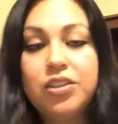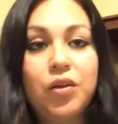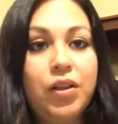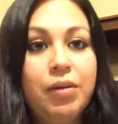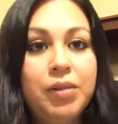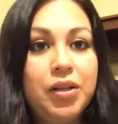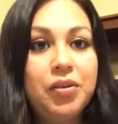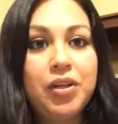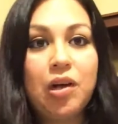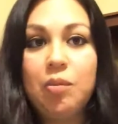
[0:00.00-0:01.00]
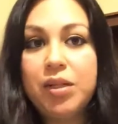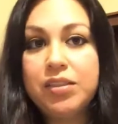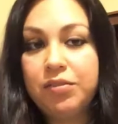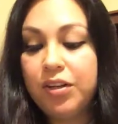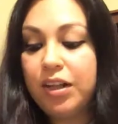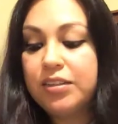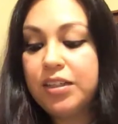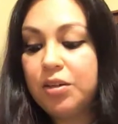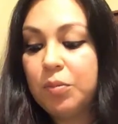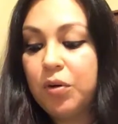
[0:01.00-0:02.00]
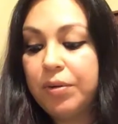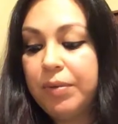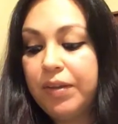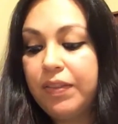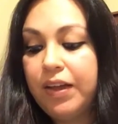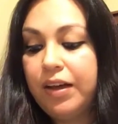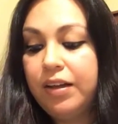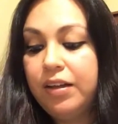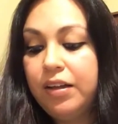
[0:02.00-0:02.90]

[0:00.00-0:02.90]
So let me know in the comments if you'd like to hear more about that.